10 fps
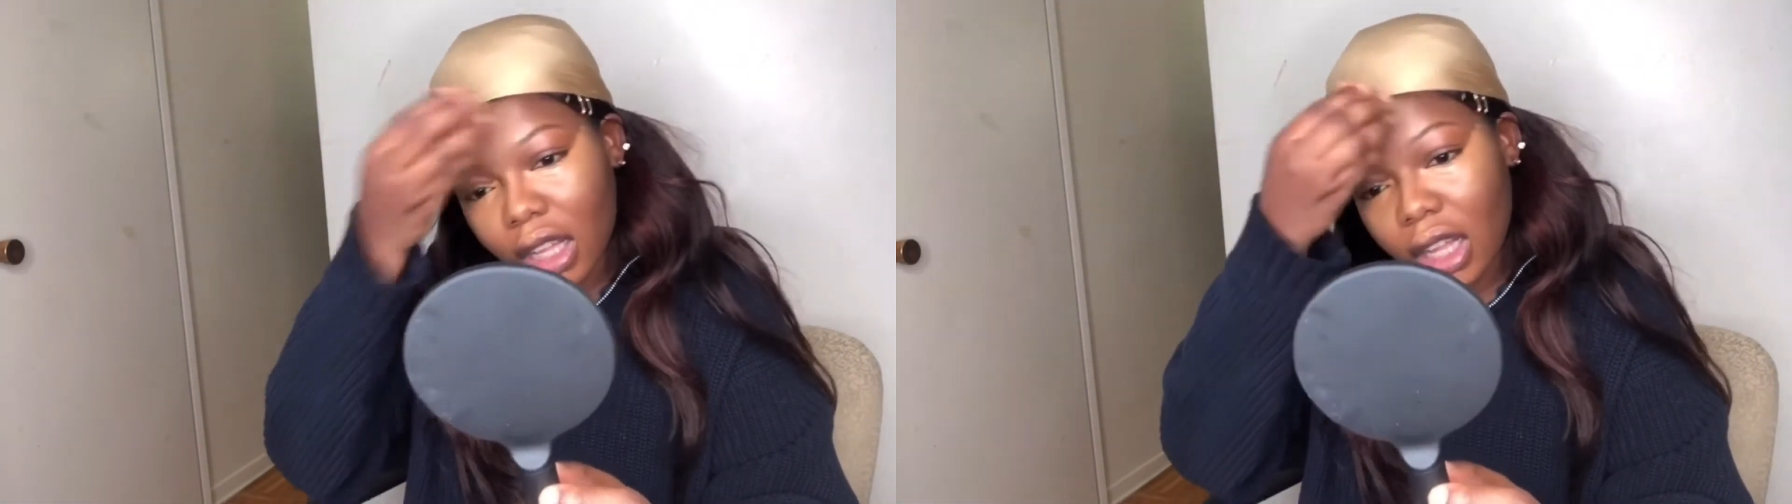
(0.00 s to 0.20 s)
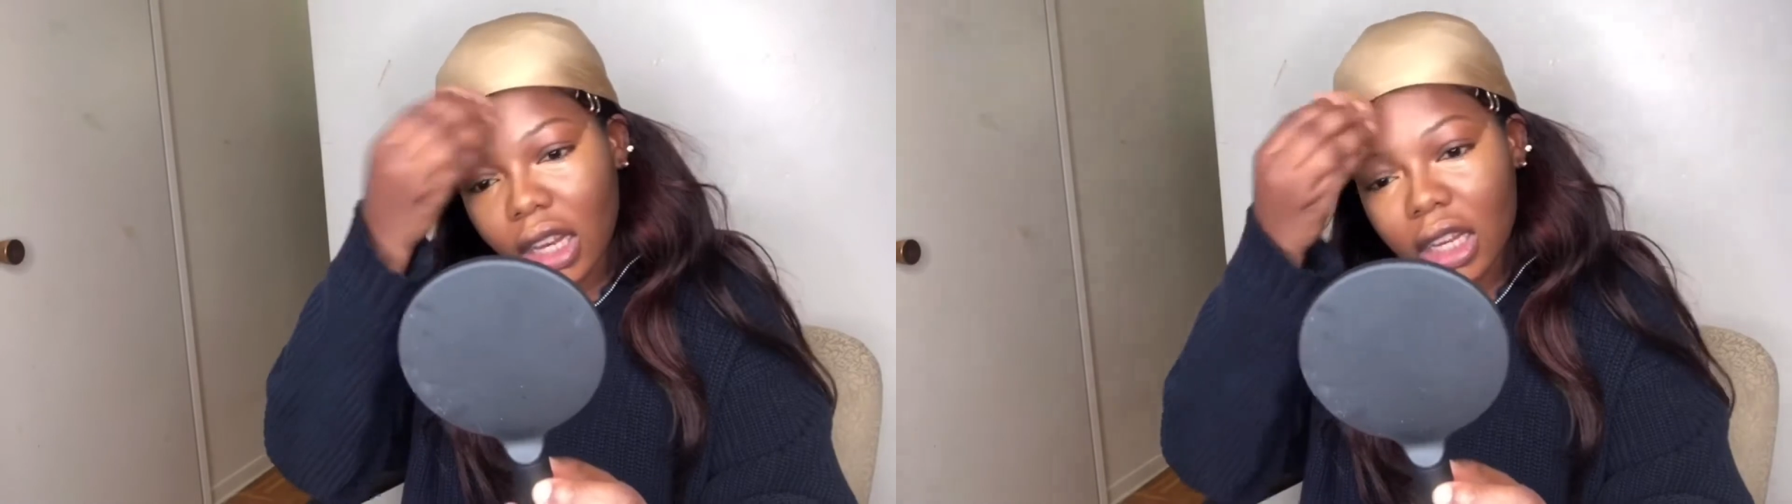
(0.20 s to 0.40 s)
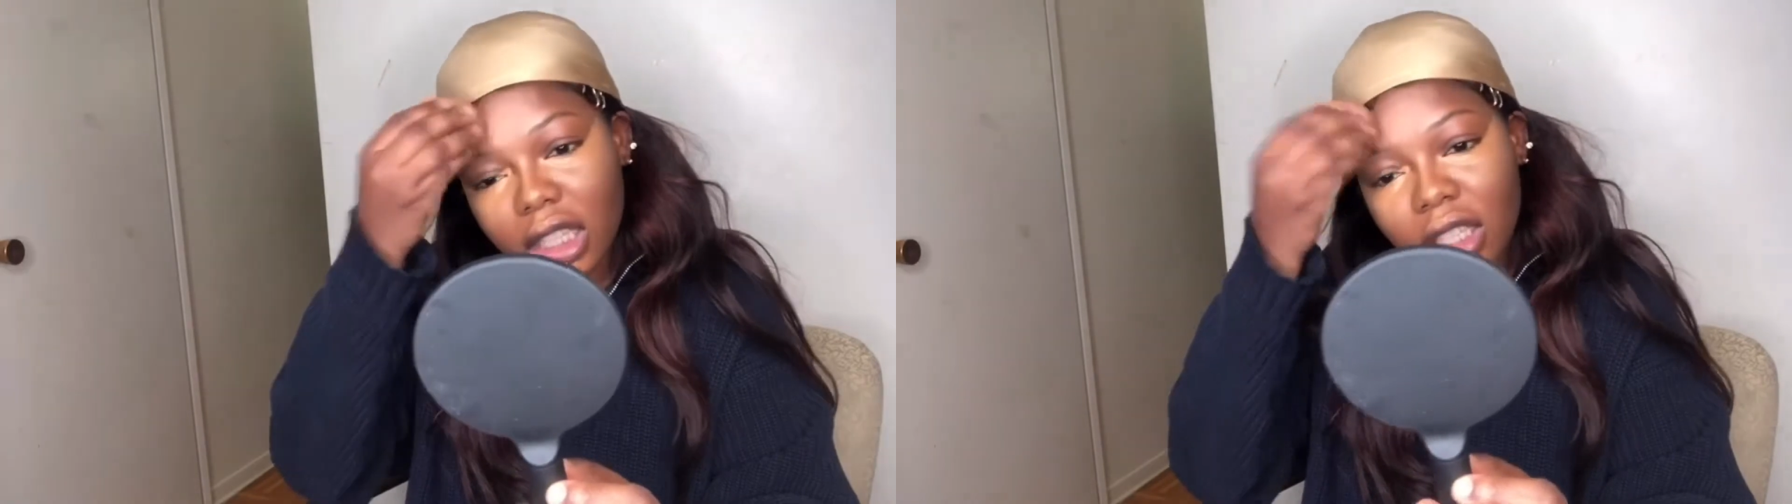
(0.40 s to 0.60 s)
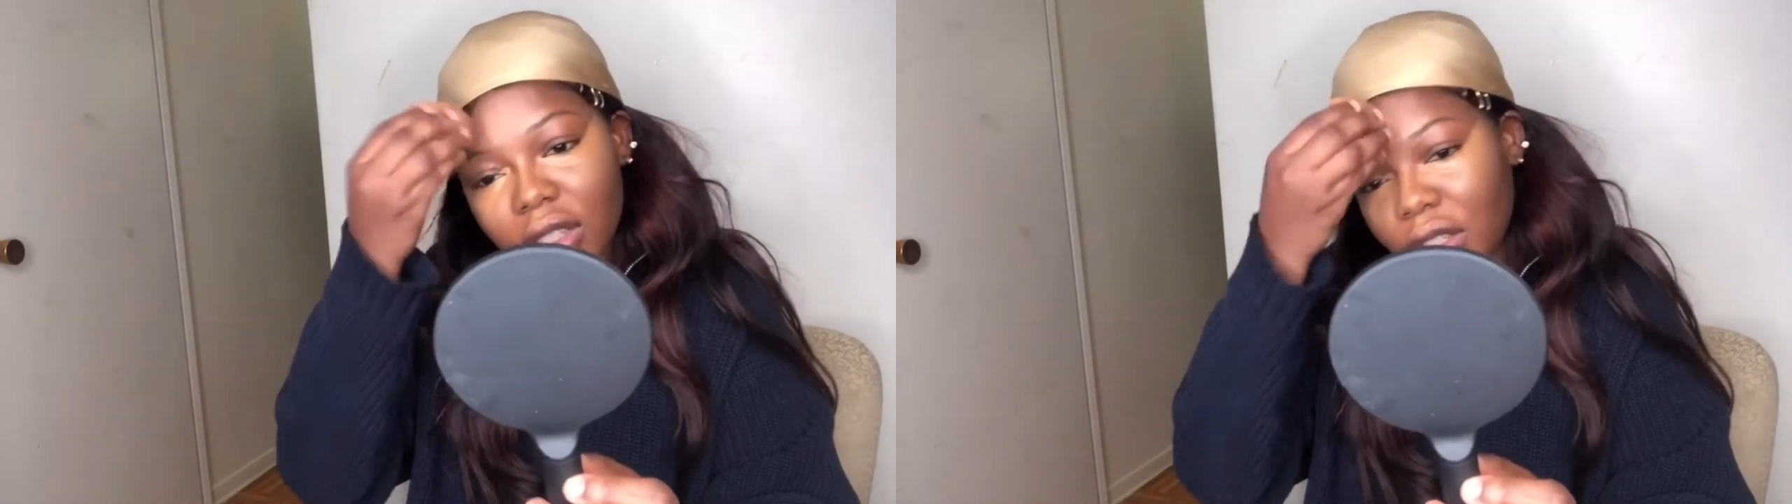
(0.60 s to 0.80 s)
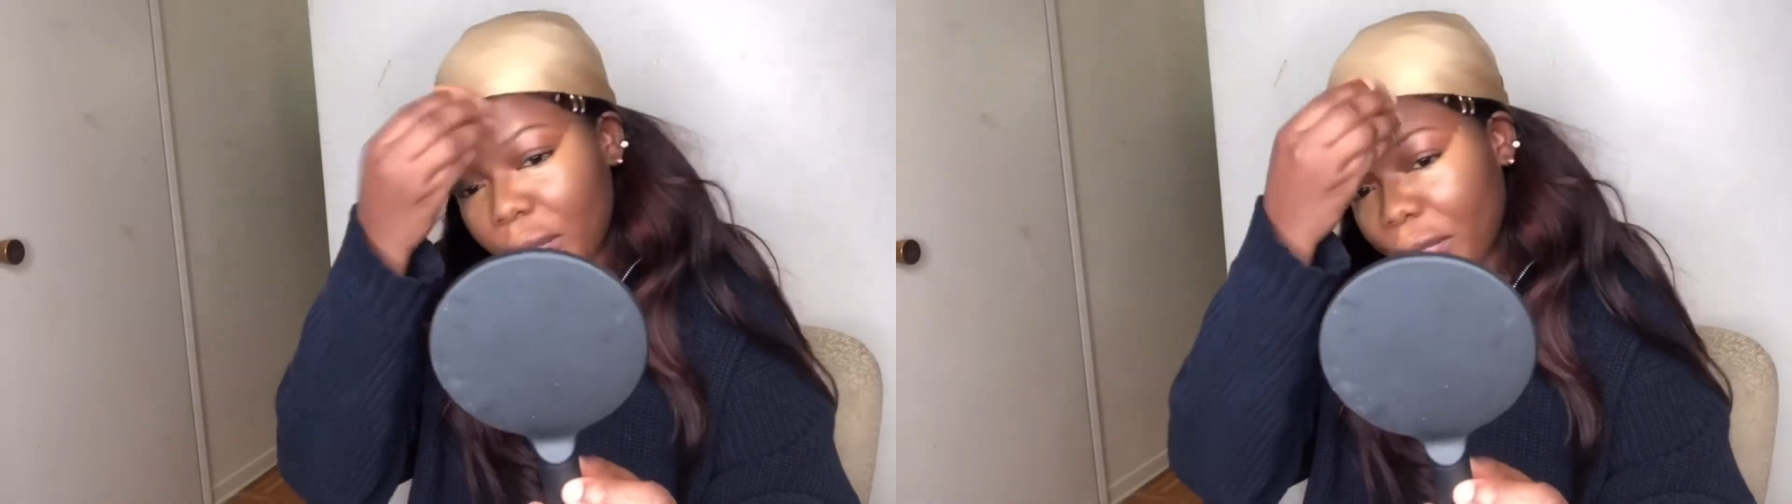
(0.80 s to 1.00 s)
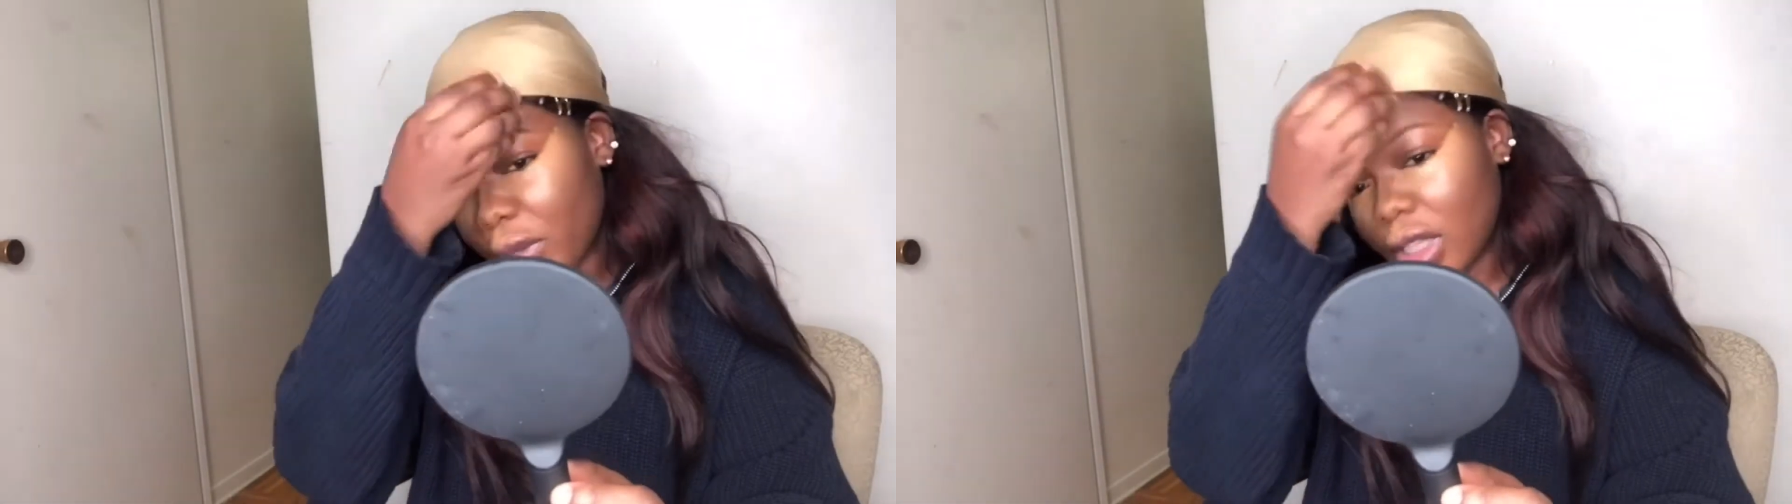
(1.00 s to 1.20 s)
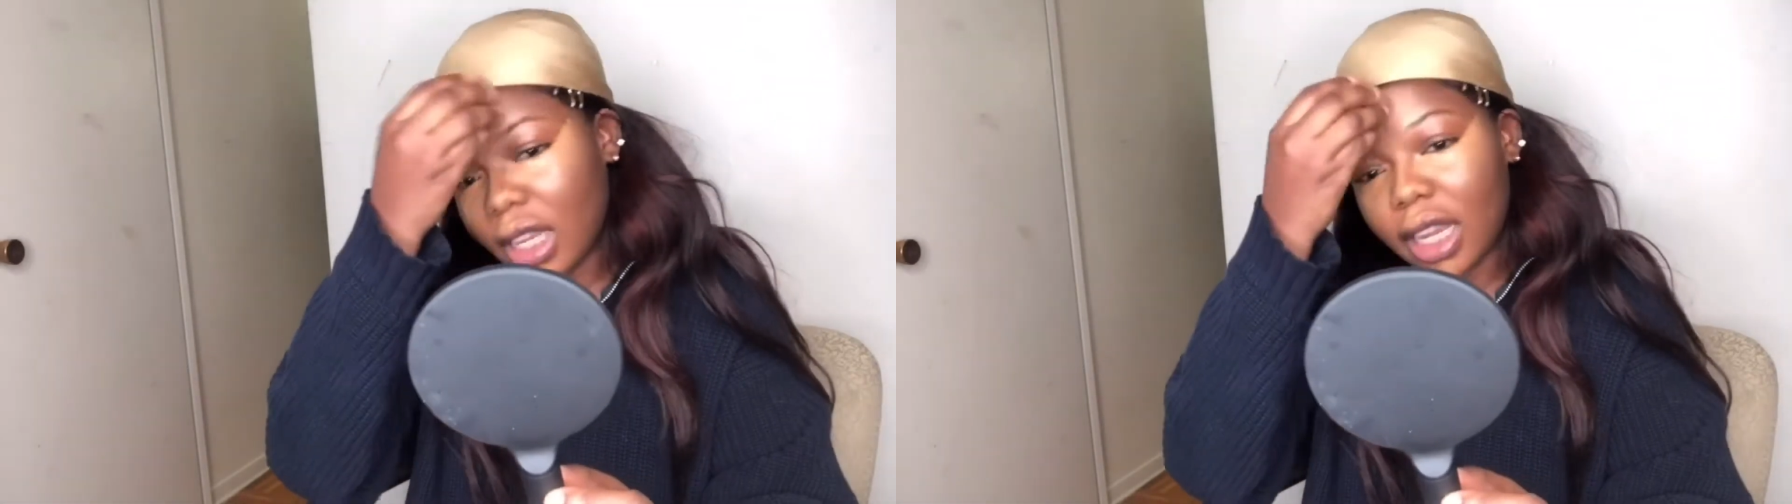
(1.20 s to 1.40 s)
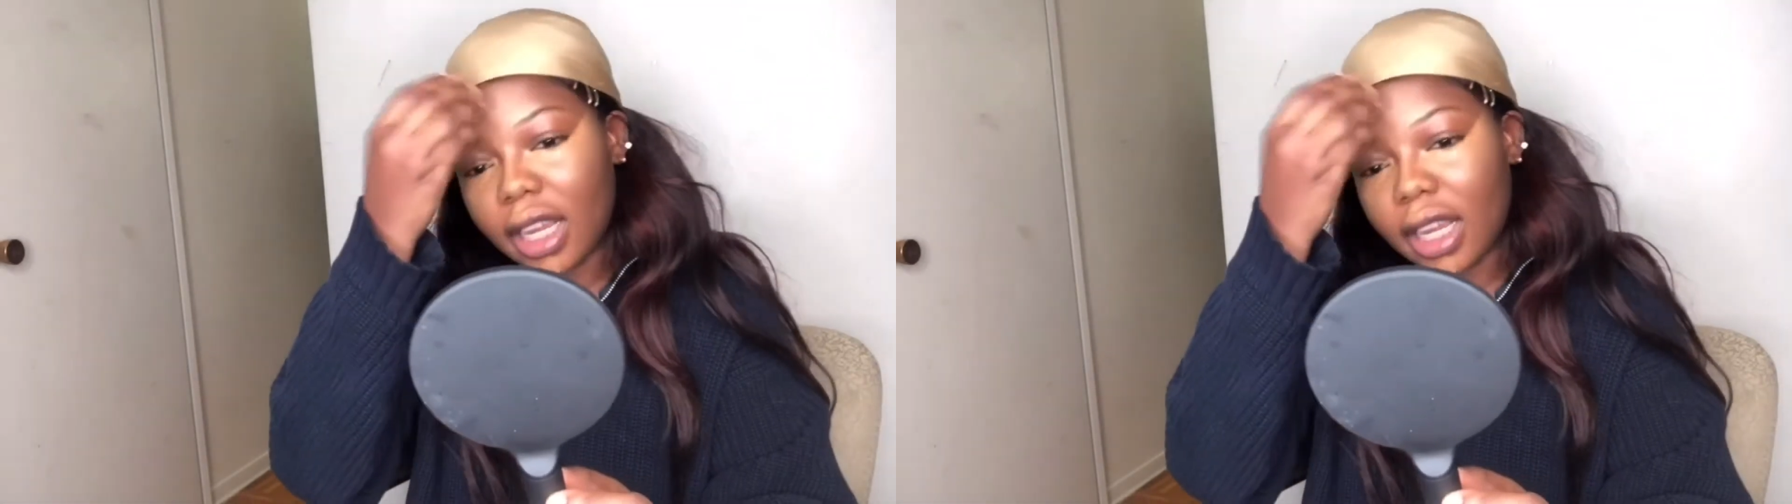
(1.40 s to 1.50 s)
listen to some music